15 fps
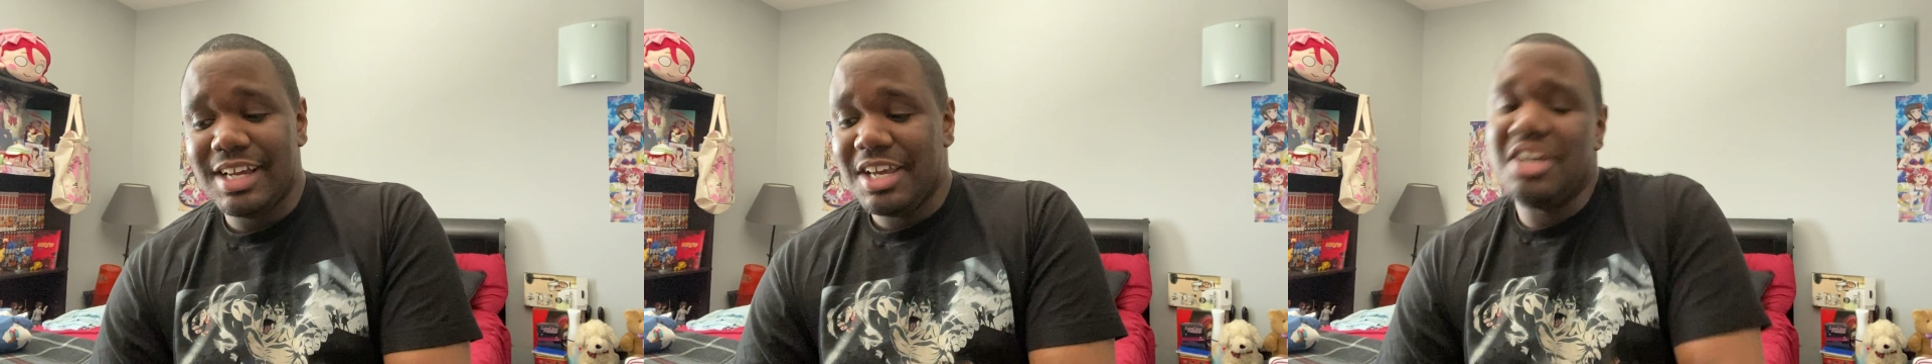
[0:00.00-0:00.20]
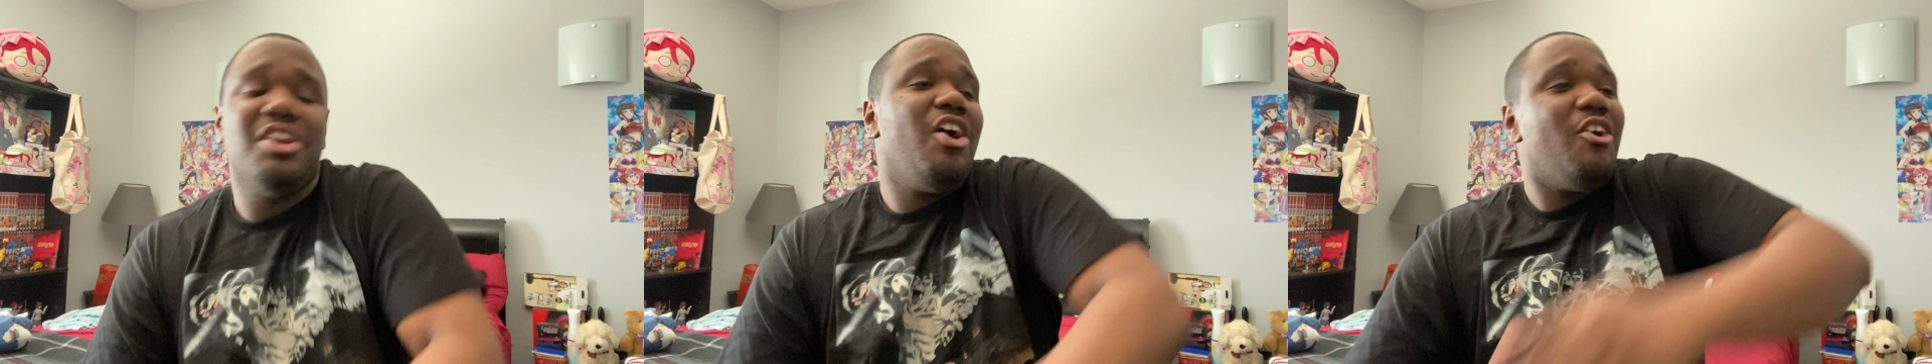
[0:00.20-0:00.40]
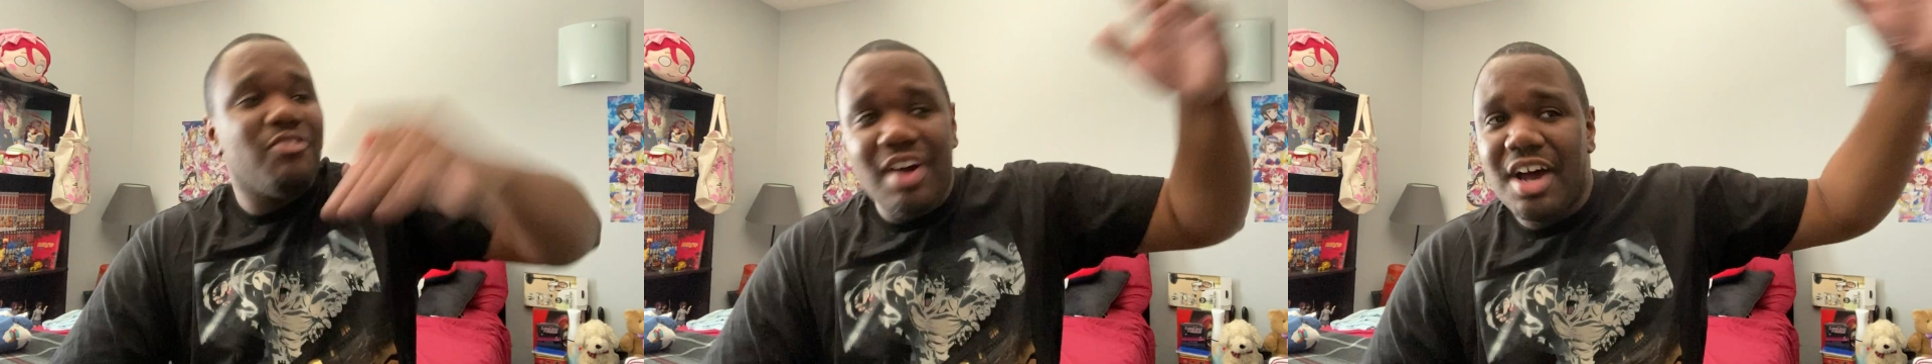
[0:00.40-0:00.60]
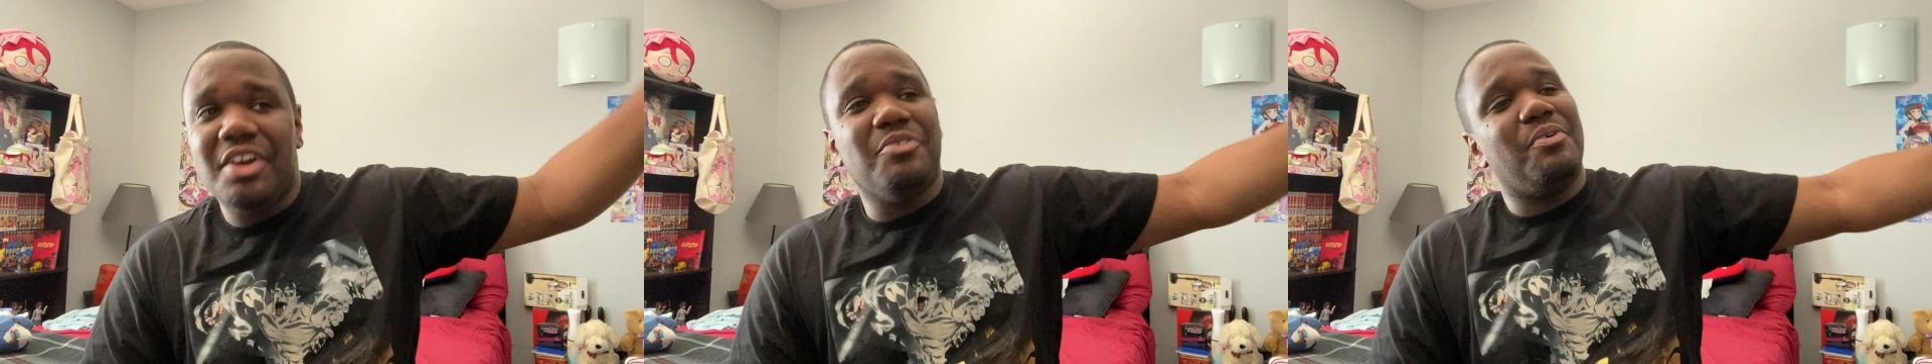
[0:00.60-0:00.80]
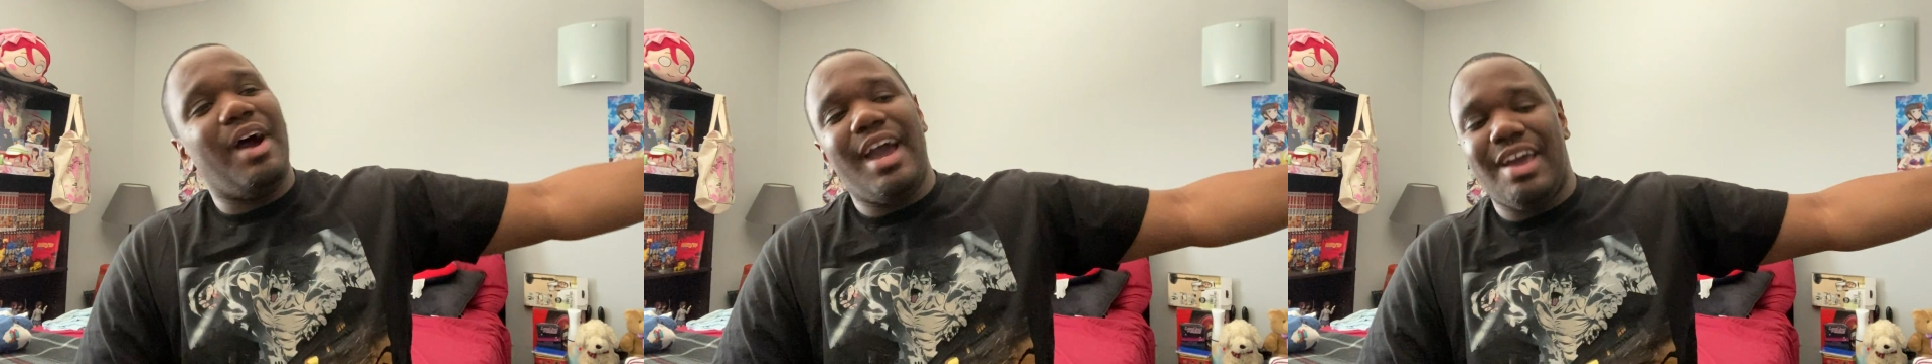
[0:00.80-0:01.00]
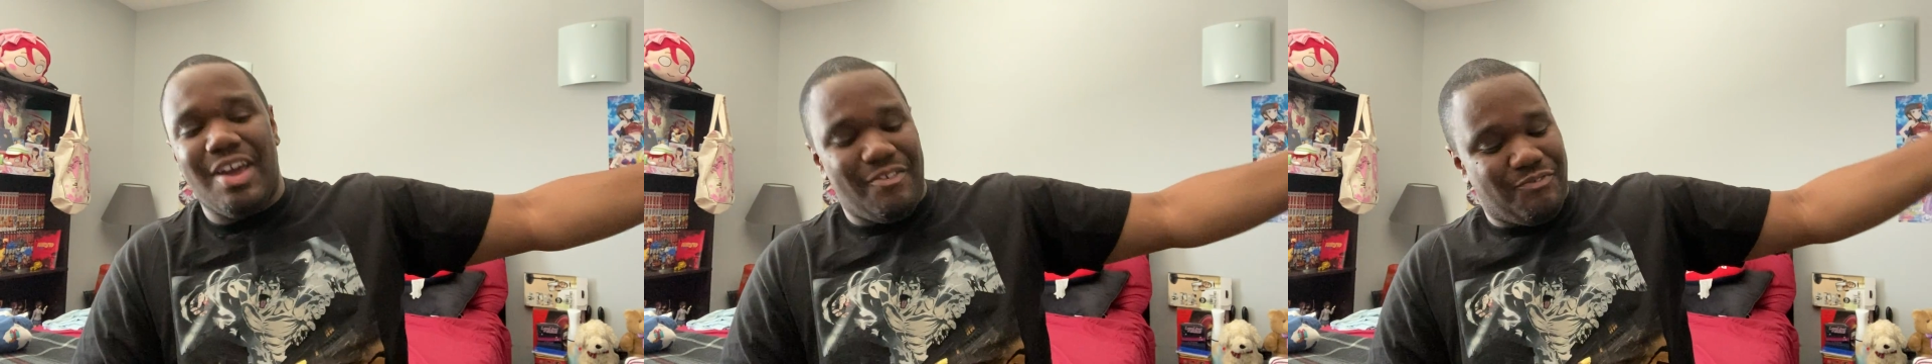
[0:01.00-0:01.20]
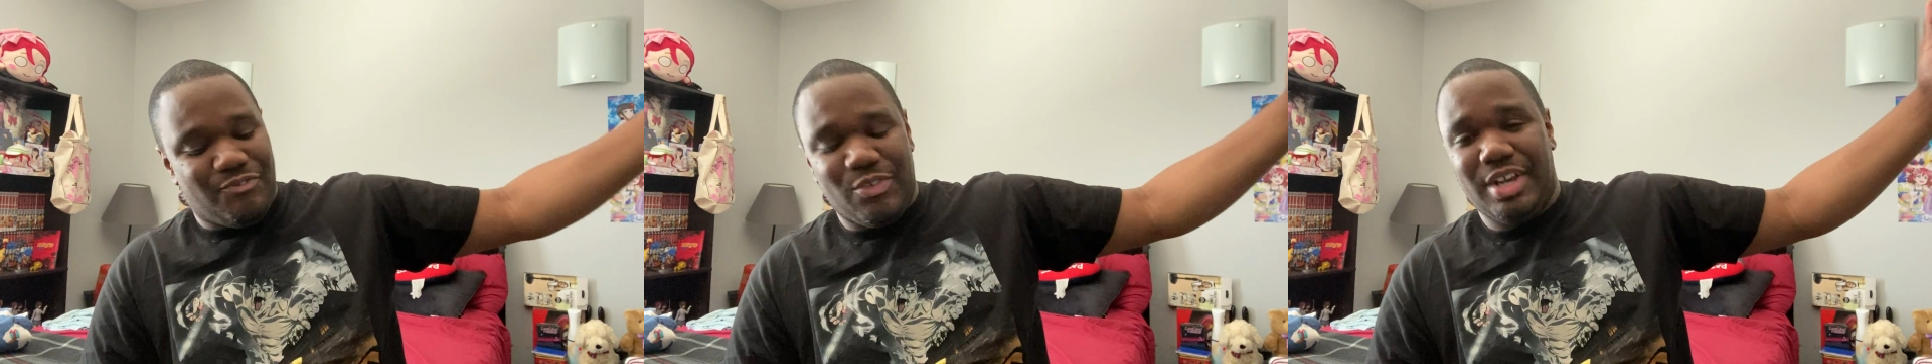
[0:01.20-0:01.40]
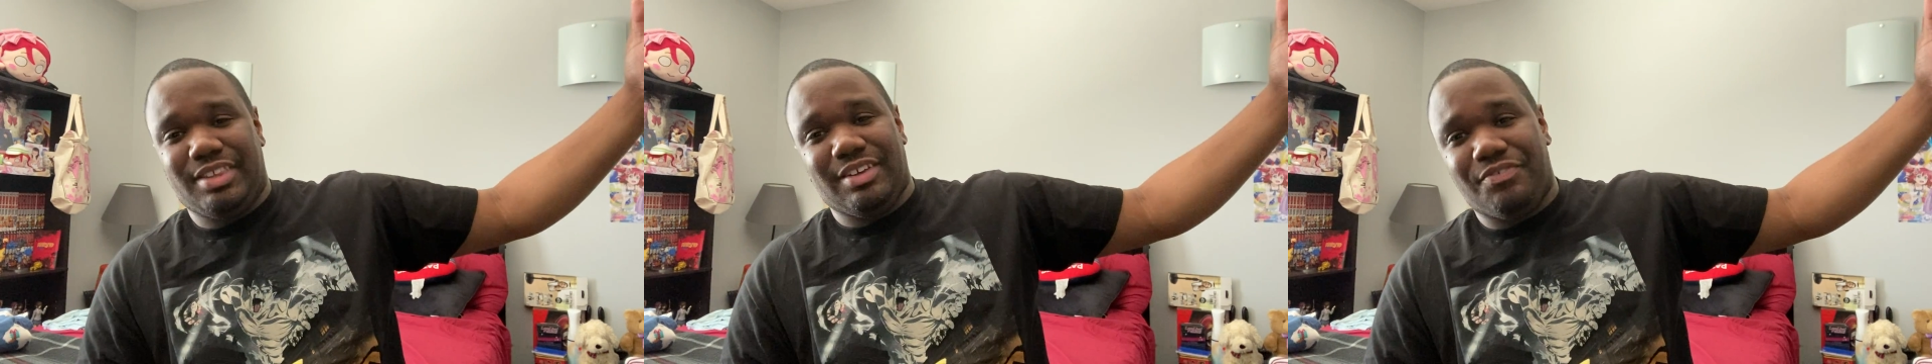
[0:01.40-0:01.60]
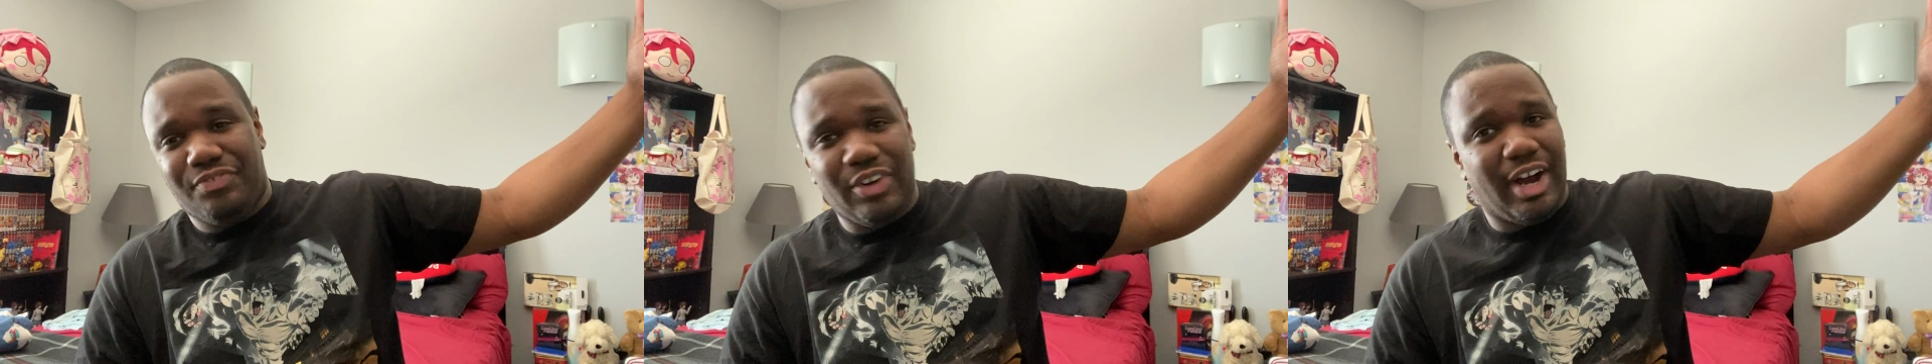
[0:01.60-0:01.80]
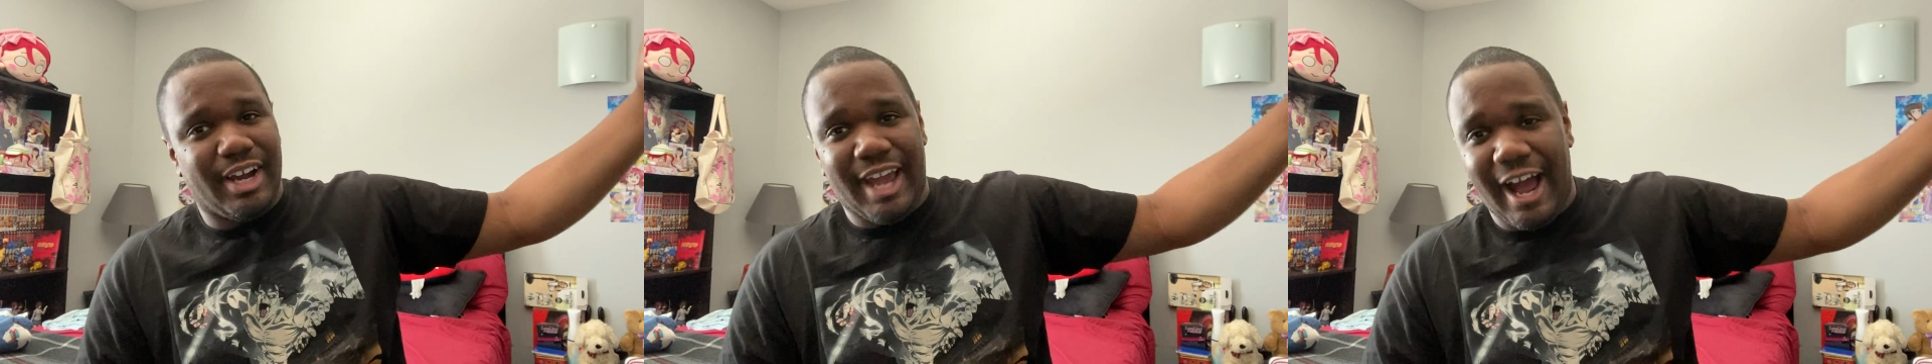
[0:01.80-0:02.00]
You don't run away and freak the
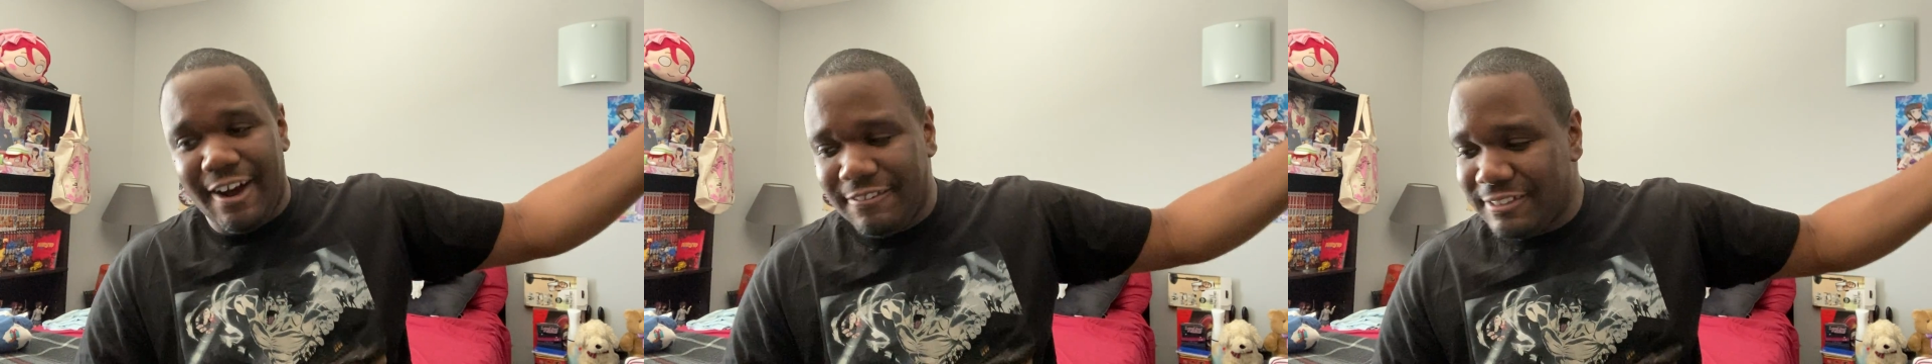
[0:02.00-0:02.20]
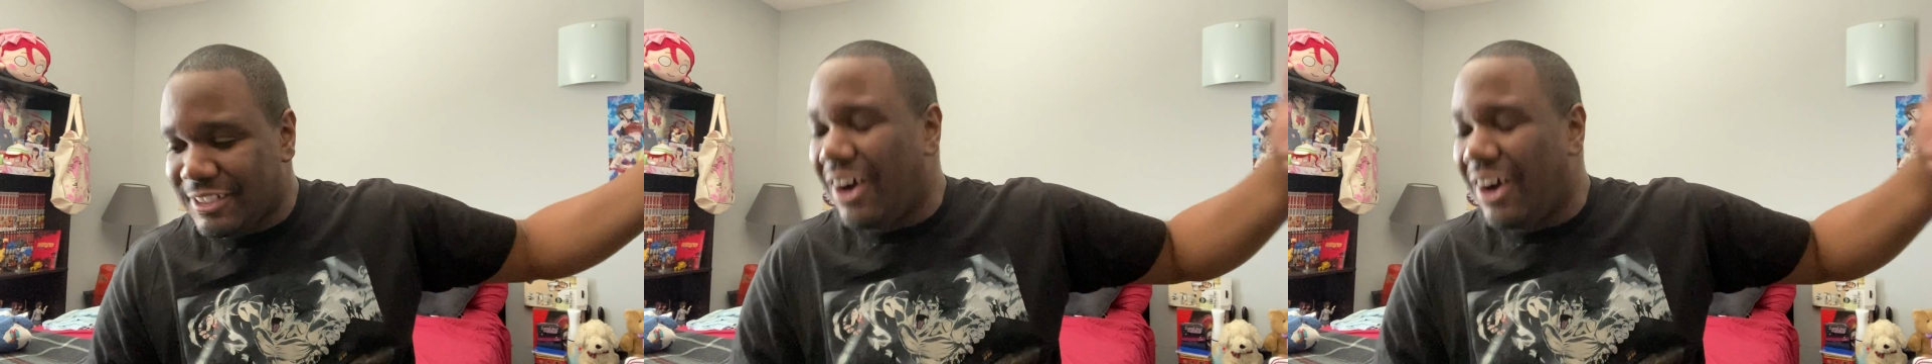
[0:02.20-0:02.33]
fuck out.